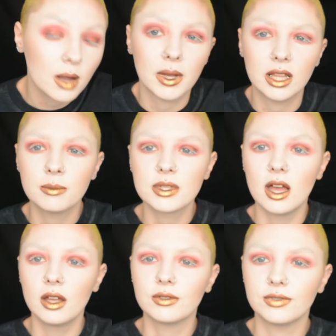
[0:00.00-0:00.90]
My lips
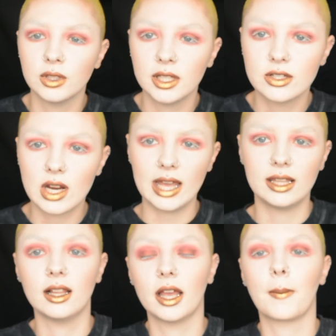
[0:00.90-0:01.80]
aren't fully dry,
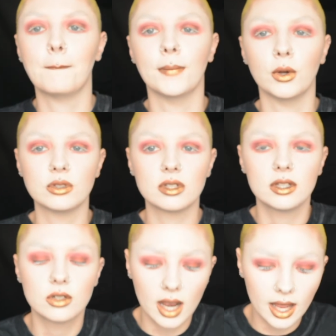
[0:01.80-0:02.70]
they're like
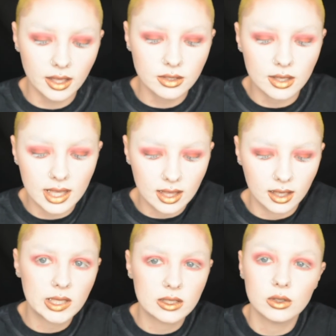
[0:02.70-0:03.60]
mostly dry, so I think
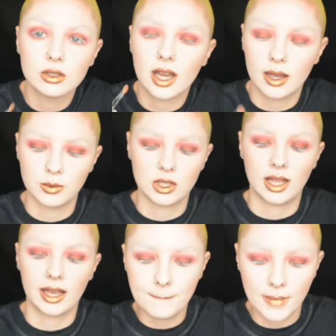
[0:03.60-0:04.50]
it's a good time to
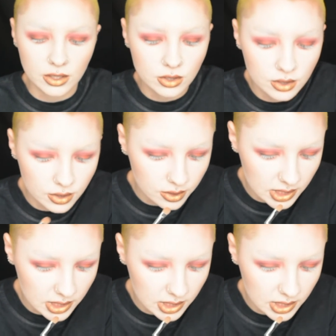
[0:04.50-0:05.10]
like mesh the two